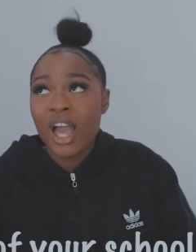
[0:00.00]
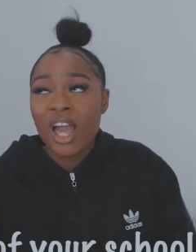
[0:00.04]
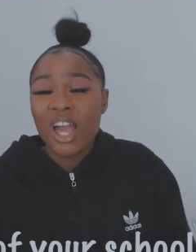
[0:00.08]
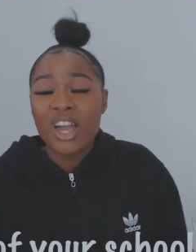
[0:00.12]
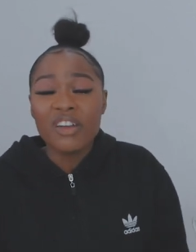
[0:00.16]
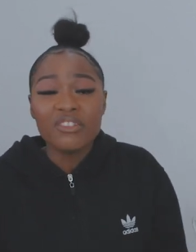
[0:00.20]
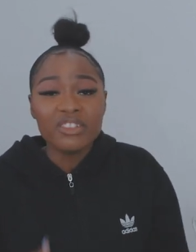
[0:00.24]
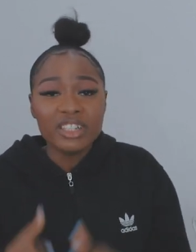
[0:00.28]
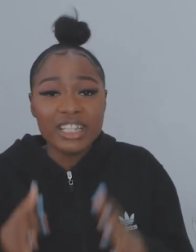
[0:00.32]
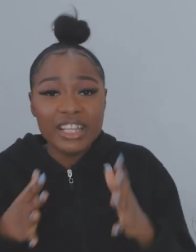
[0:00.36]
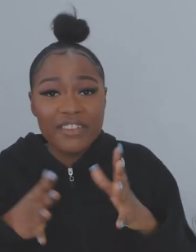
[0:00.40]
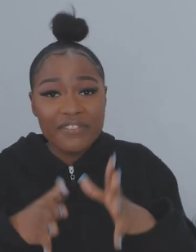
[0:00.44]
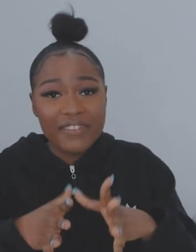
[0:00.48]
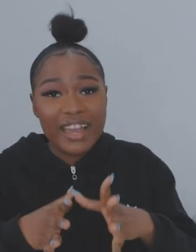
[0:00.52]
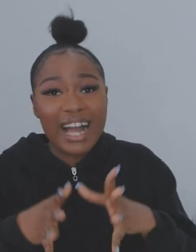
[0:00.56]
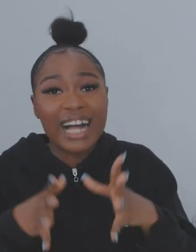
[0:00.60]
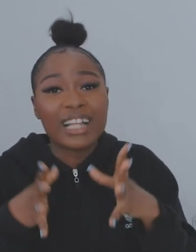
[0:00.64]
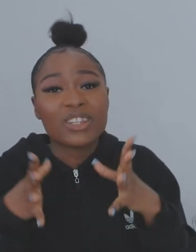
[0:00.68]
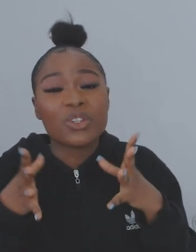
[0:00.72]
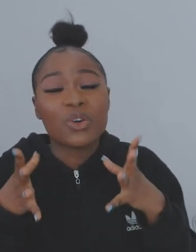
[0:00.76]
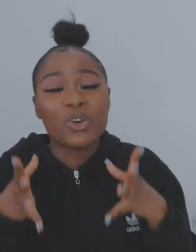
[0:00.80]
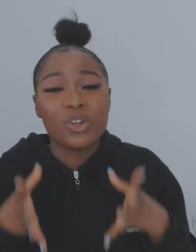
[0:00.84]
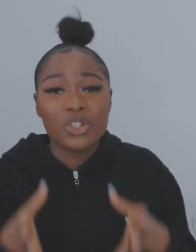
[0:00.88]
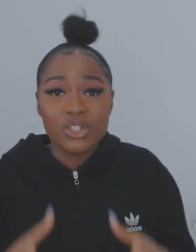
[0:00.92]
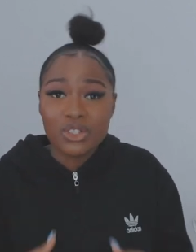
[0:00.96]
Even if you are
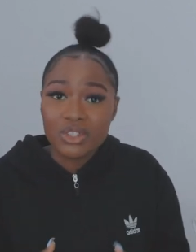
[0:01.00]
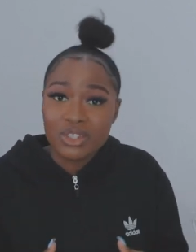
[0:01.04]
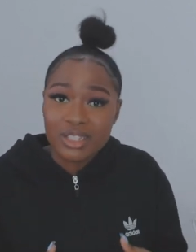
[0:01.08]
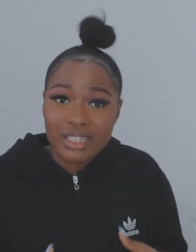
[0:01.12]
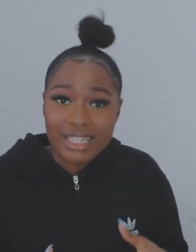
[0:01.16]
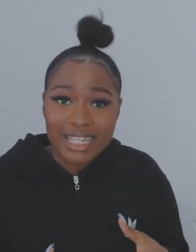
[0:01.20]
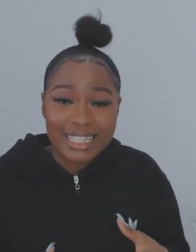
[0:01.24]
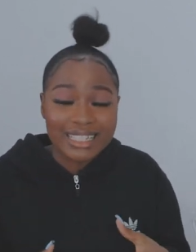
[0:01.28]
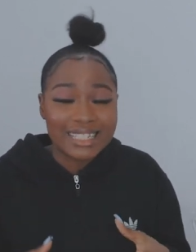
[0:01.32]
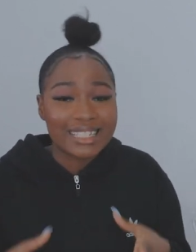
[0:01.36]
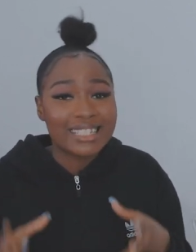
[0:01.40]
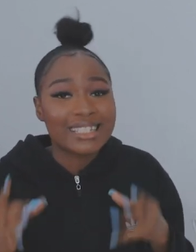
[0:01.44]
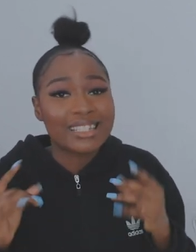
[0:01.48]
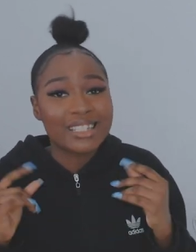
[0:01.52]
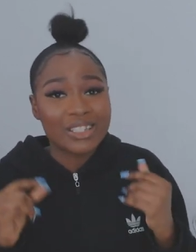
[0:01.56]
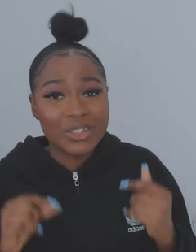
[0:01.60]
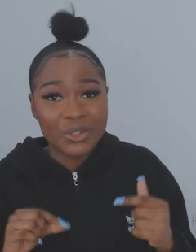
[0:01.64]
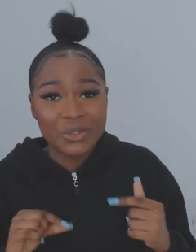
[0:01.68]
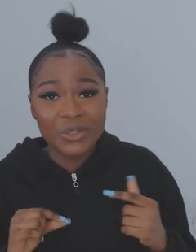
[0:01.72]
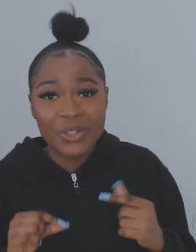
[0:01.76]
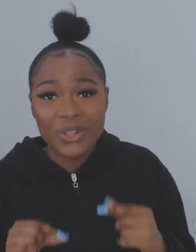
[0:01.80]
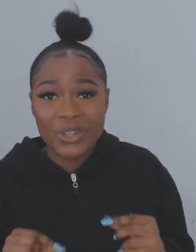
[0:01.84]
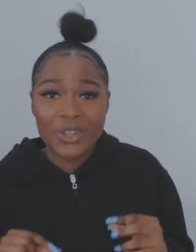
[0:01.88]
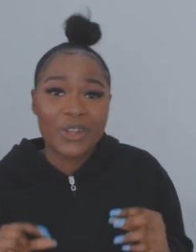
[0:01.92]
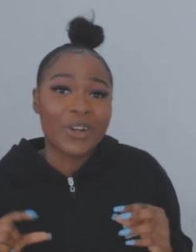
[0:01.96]
an old student,
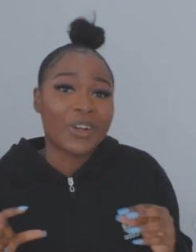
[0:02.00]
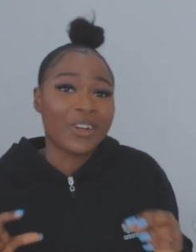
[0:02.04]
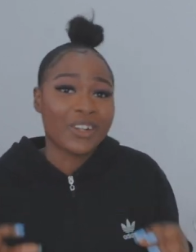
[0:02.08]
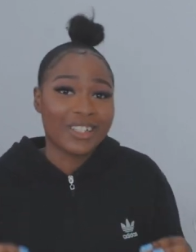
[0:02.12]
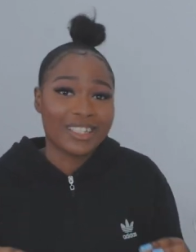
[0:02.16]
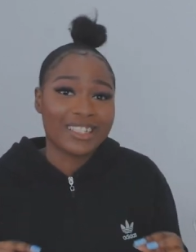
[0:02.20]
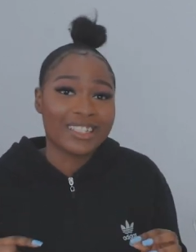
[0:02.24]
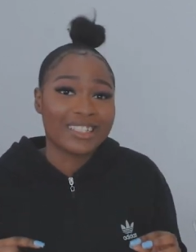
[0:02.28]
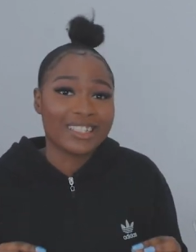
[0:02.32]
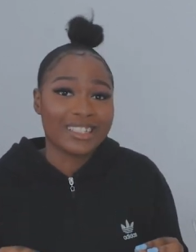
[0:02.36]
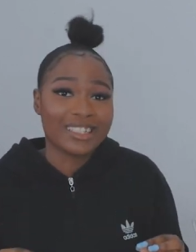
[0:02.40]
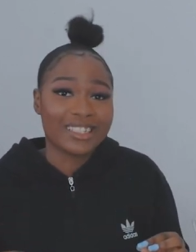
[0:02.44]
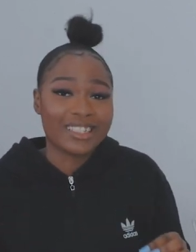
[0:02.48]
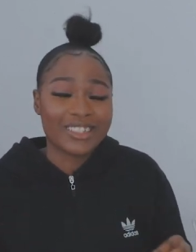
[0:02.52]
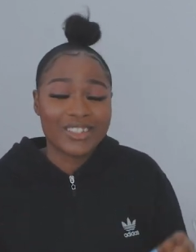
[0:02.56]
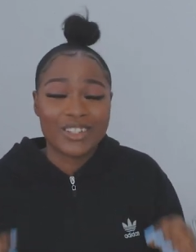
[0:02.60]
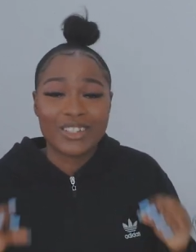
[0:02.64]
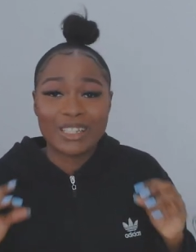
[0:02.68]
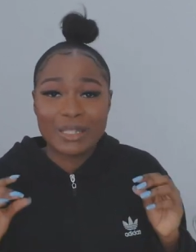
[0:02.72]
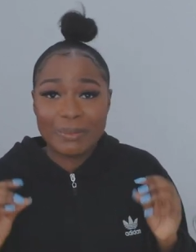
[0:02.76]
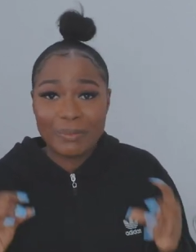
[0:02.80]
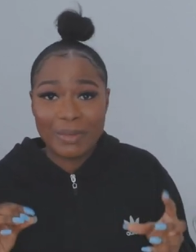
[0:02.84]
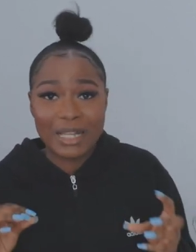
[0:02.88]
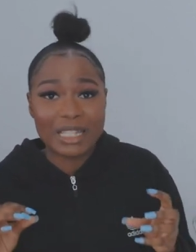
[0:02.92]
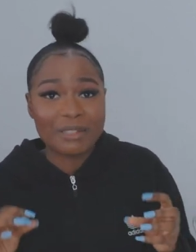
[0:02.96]
still know your courses, your
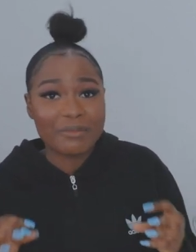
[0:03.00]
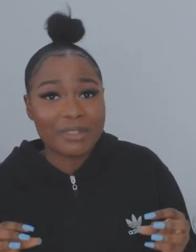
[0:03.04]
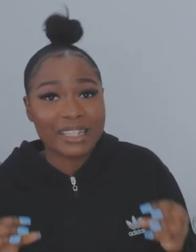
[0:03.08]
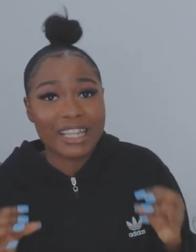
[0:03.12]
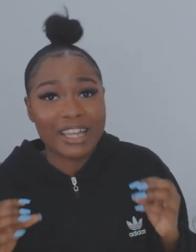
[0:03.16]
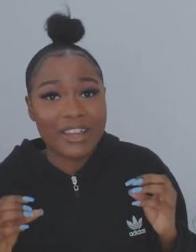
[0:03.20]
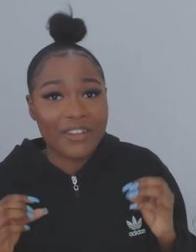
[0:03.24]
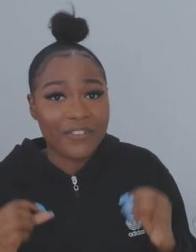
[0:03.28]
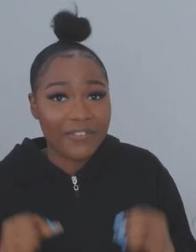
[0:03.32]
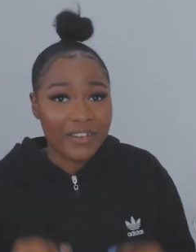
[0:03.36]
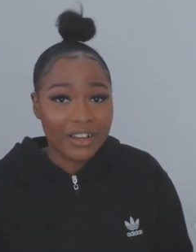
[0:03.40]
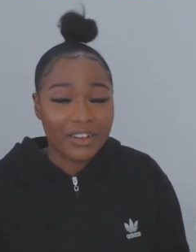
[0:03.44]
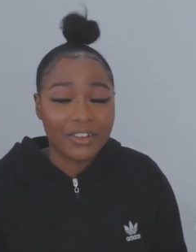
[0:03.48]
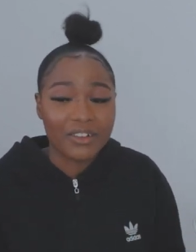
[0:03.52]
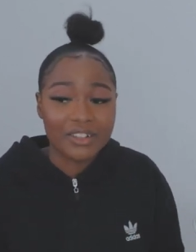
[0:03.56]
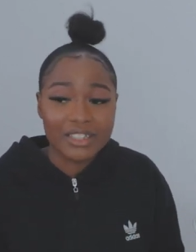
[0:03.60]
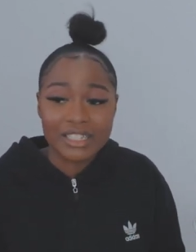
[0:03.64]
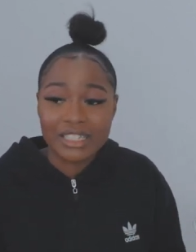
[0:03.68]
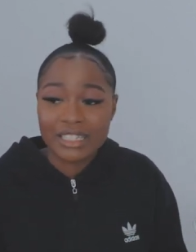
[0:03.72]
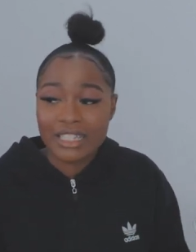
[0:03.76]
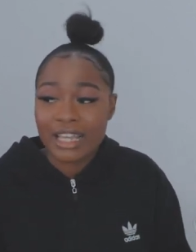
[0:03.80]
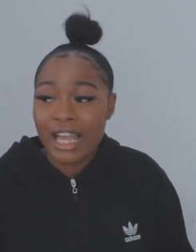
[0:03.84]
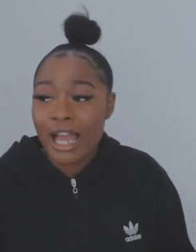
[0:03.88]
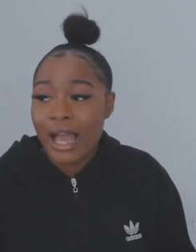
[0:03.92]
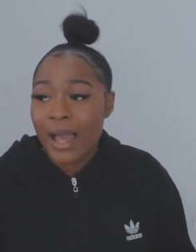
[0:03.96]
department and your
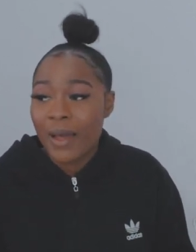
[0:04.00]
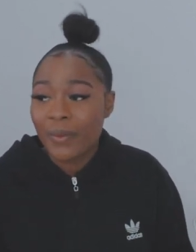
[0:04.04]
faculty.